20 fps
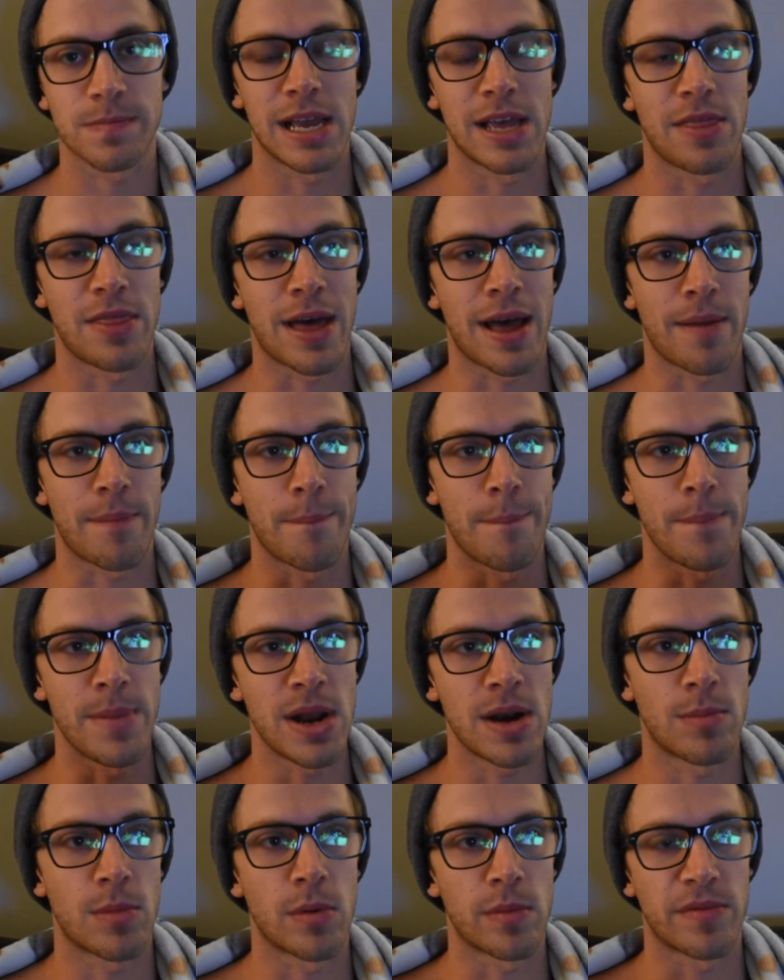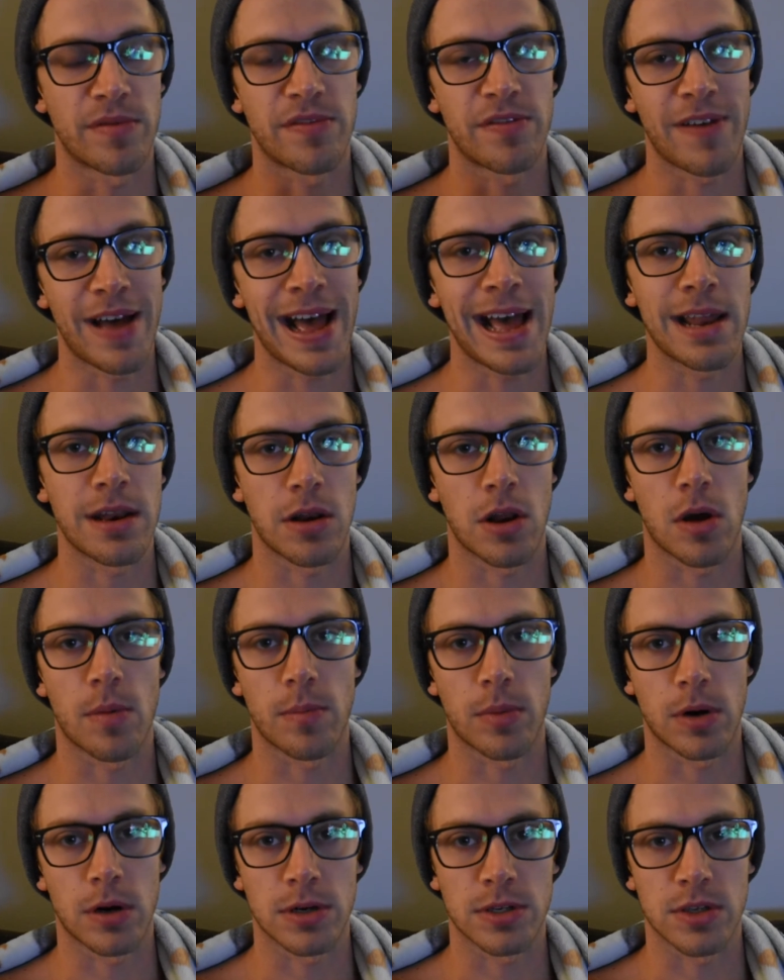and that minimum fat
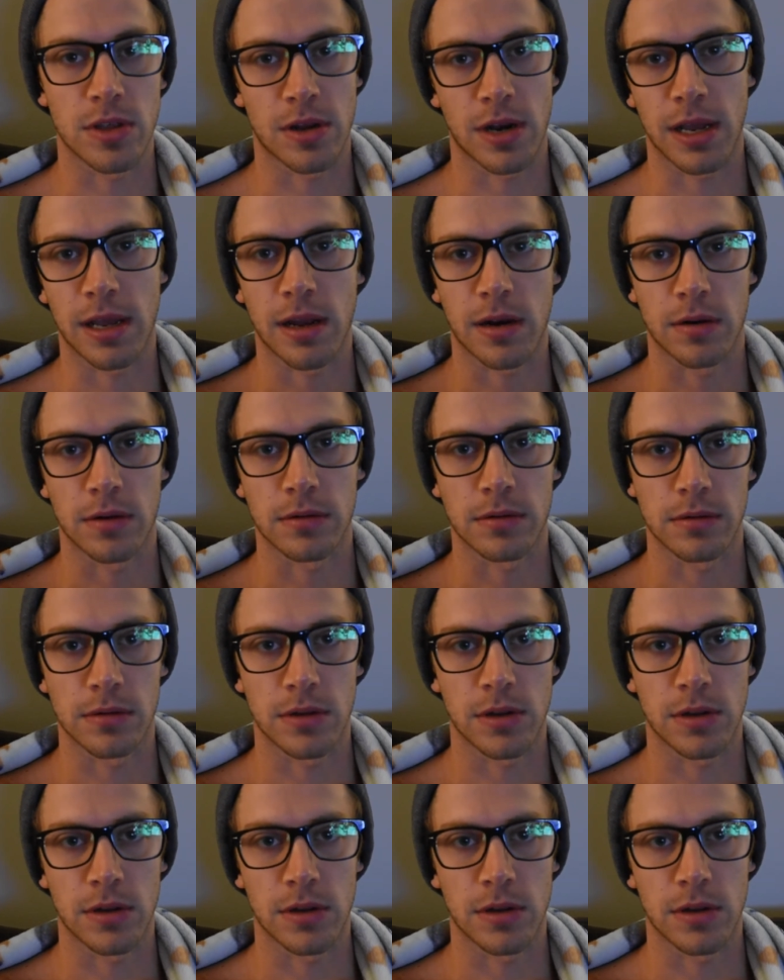number so that I can,